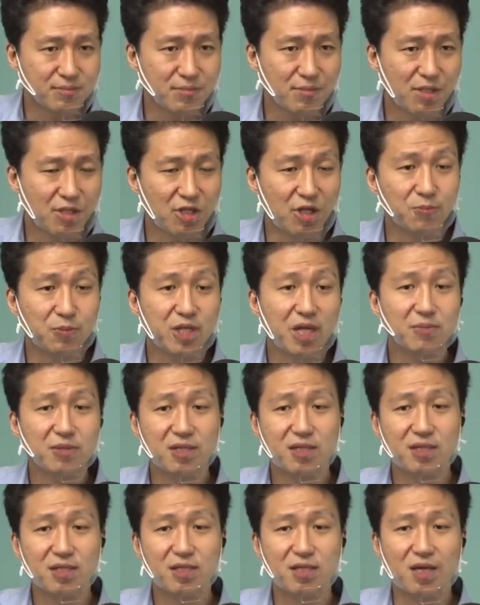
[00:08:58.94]
Sometimes
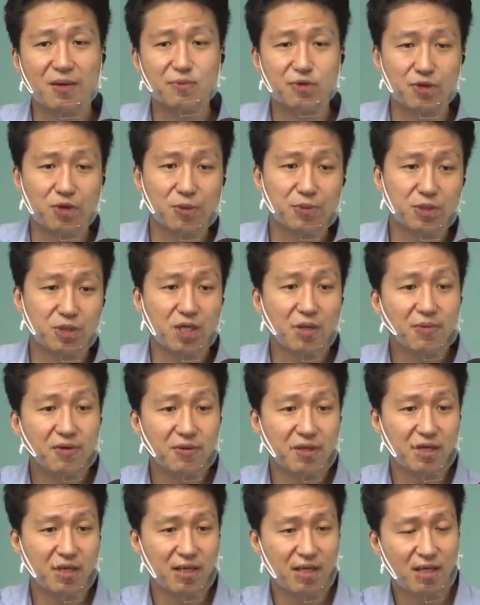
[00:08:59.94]
it absorbs some of
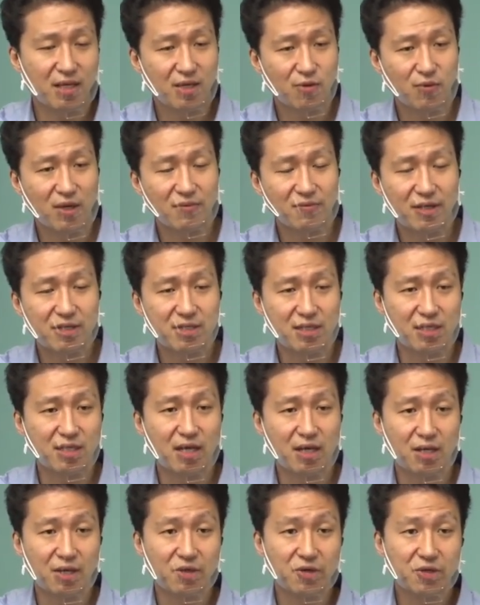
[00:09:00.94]
the wavelengths and
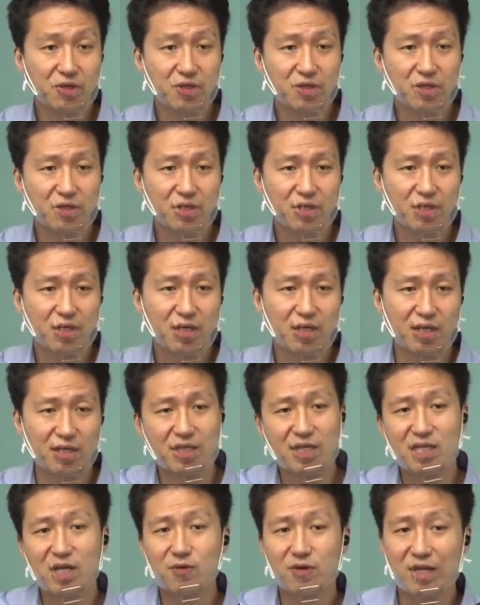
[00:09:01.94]
not others, and
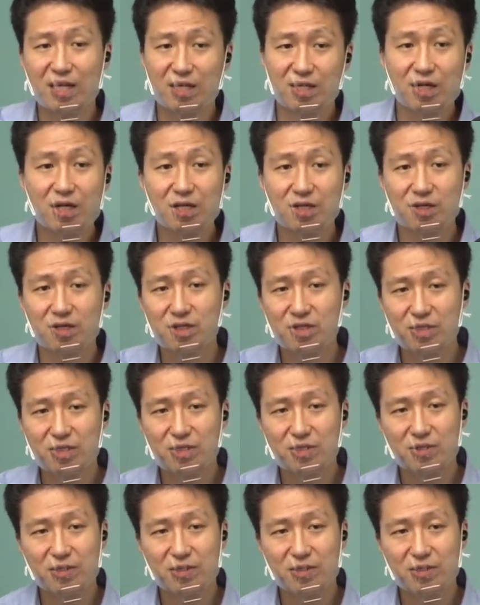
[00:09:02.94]
that's how we get colors.